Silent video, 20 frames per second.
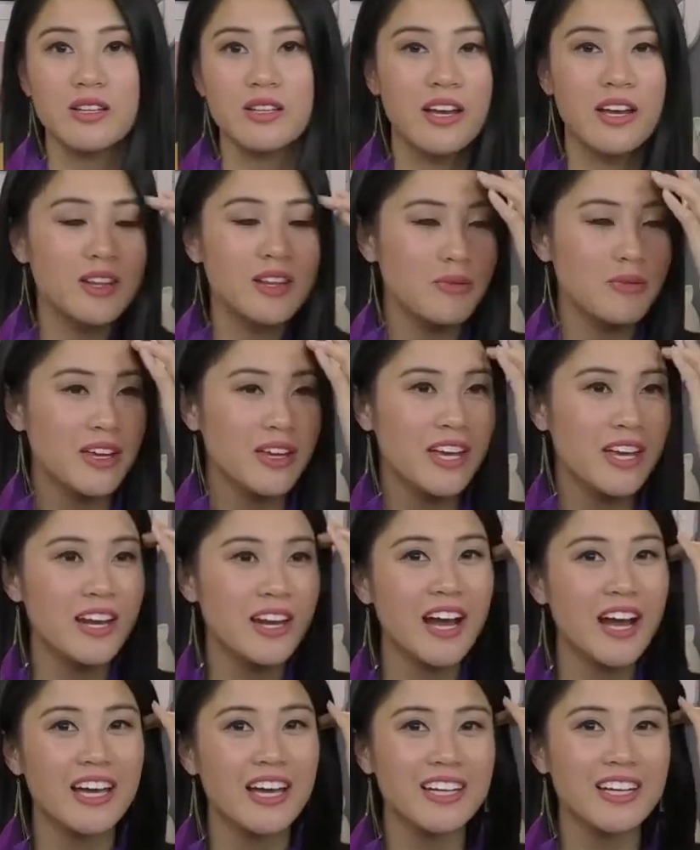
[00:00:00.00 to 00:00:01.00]
In the beginning,
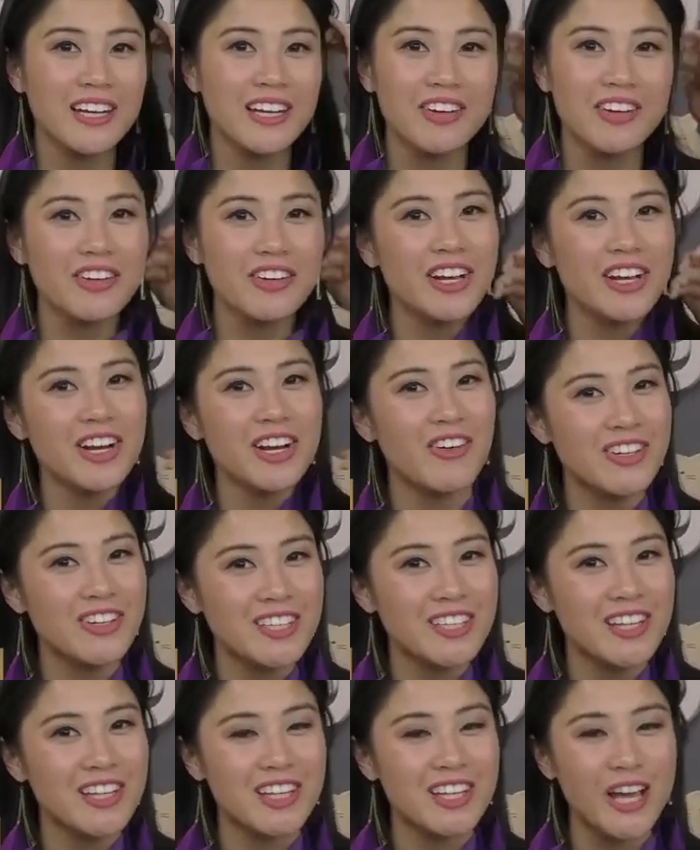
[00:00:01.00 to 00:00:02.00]
I didn't really know what
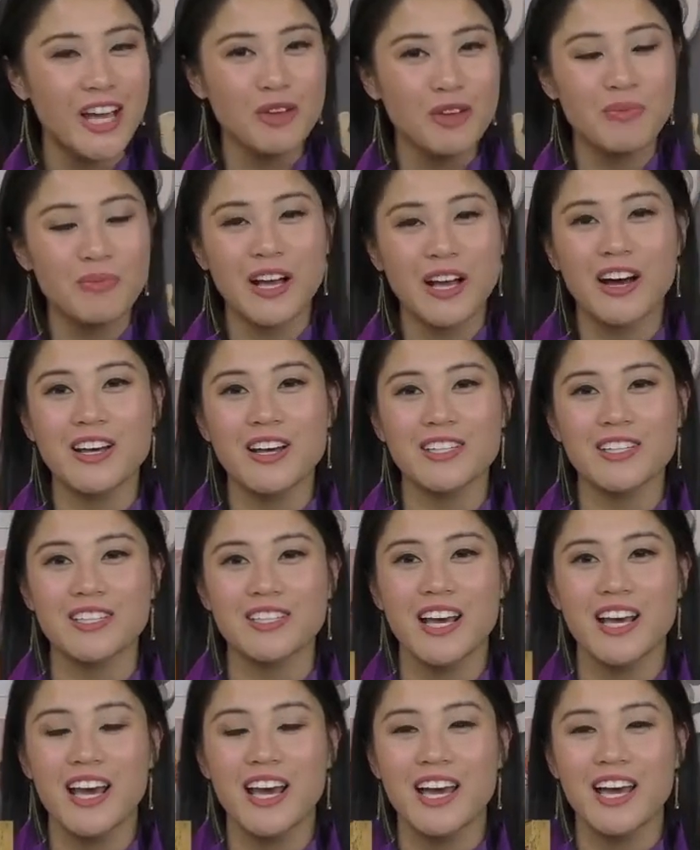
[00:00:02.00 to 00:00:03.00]
to think, because
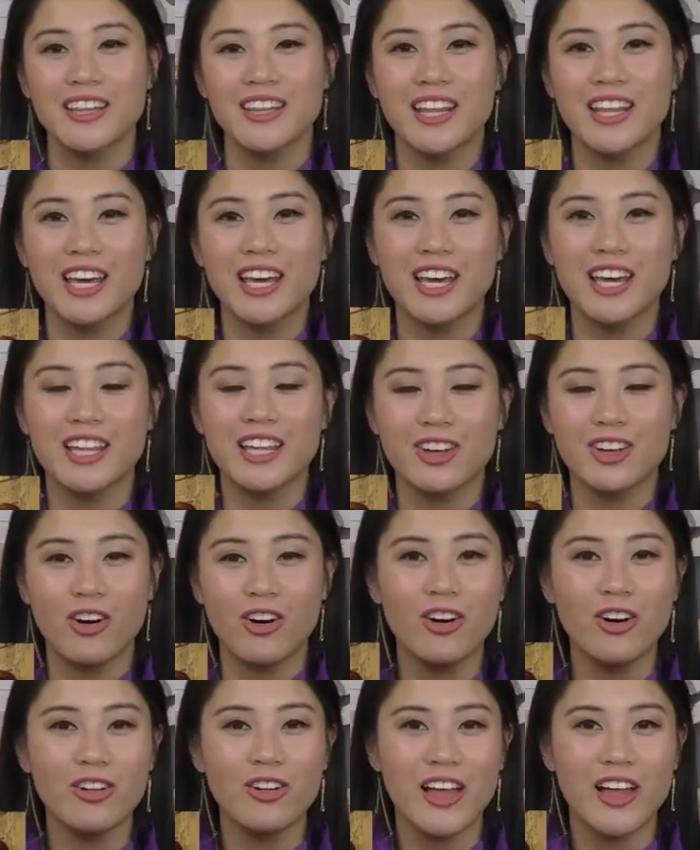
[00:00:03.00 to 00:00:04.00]
they, the
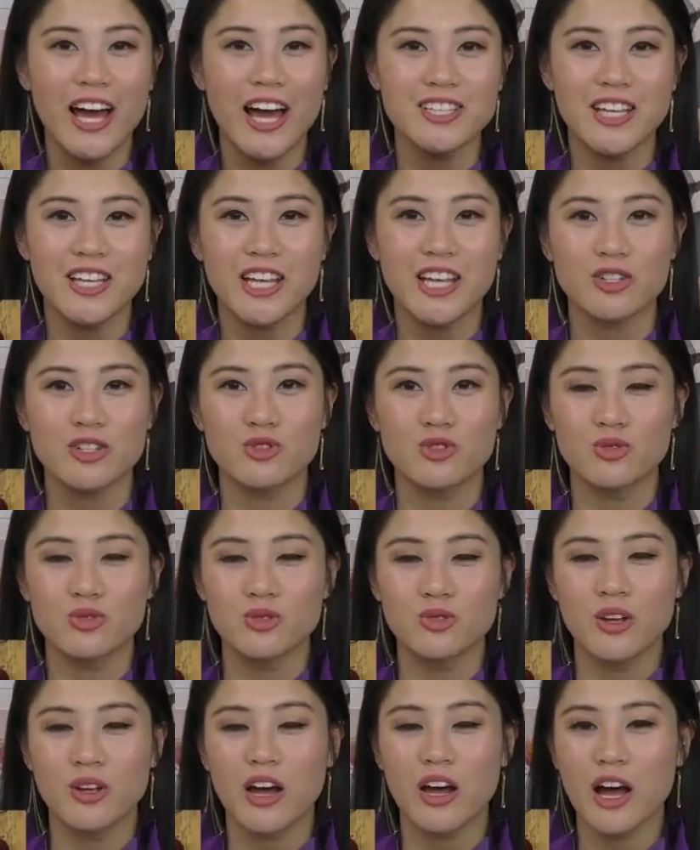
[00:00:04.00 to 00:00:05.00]
whole line is saying, like,
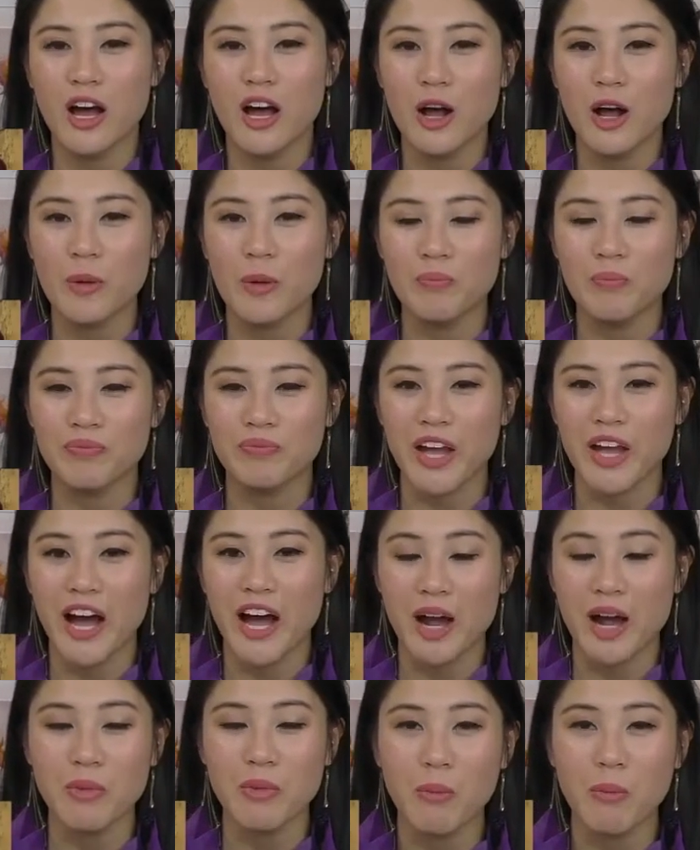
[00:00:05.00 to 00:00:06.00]
um, I
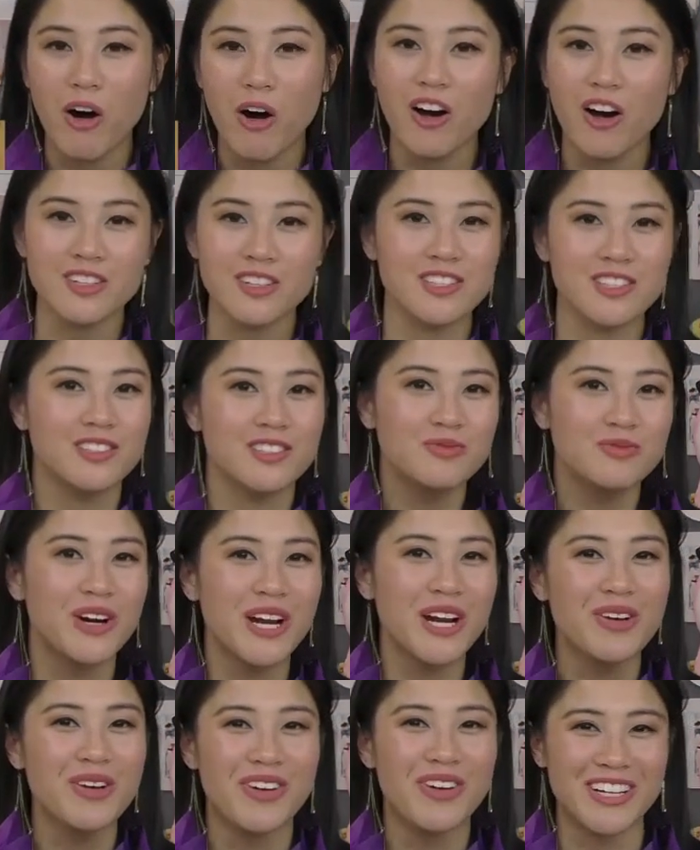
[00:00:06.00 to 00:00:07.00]
am a boss,
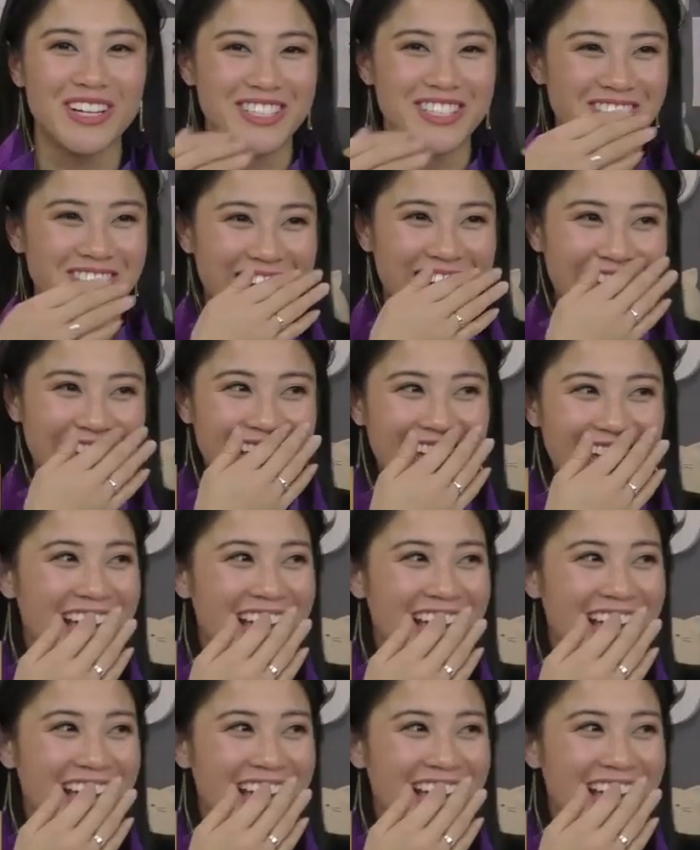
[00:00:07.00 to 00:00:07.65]
pretty much, right?